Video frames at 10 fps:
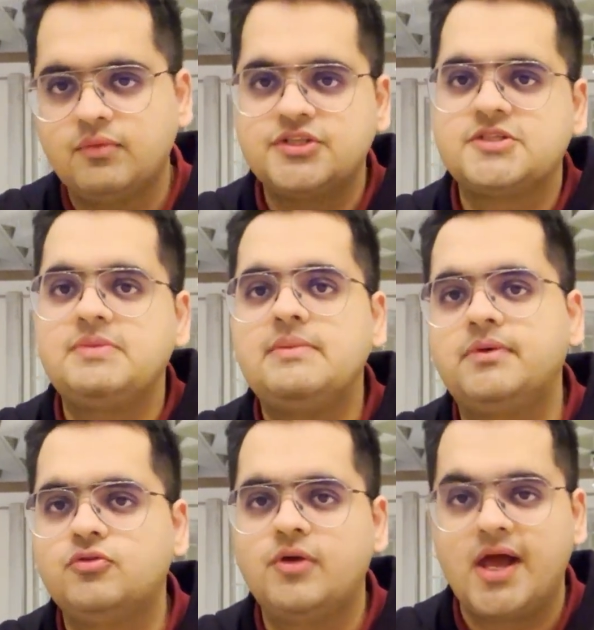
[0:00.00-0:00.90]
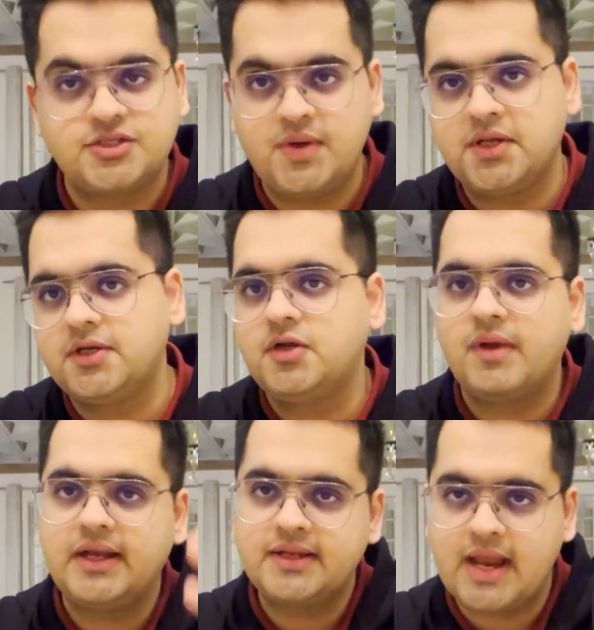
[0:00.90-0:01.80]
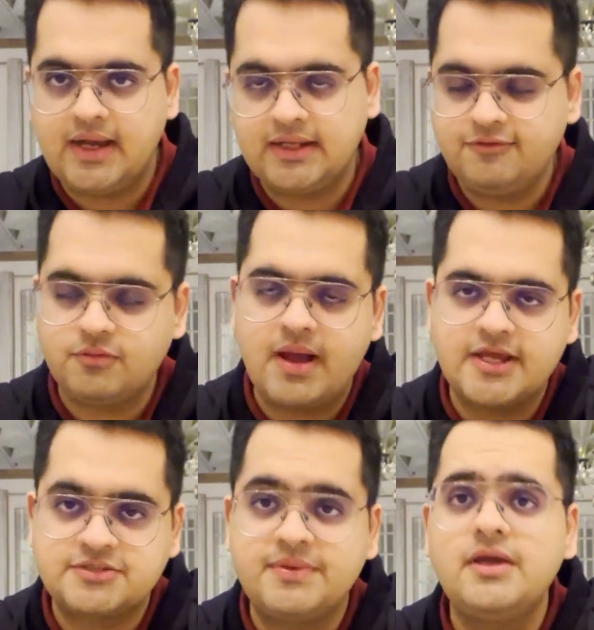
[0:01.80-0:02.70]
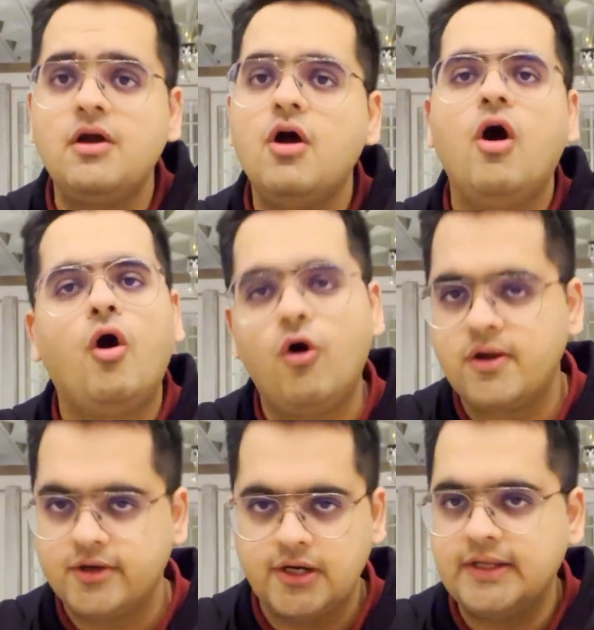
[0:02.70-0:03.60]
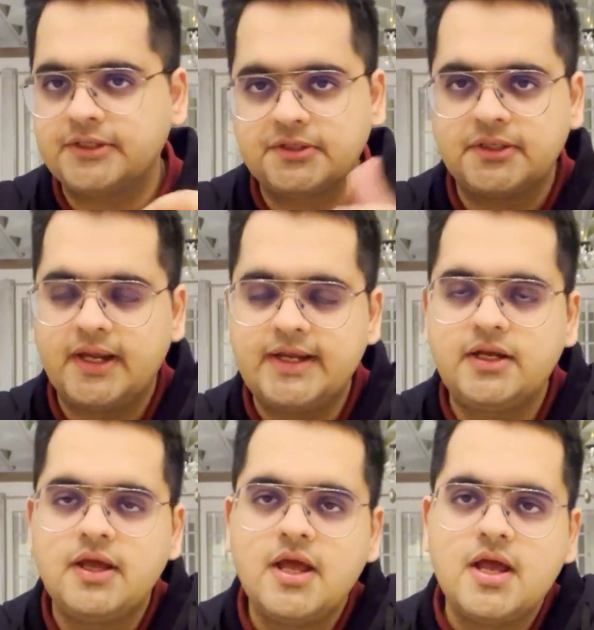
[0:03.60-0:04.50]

which is people who graduated in 2019 from ISB or earlier, right?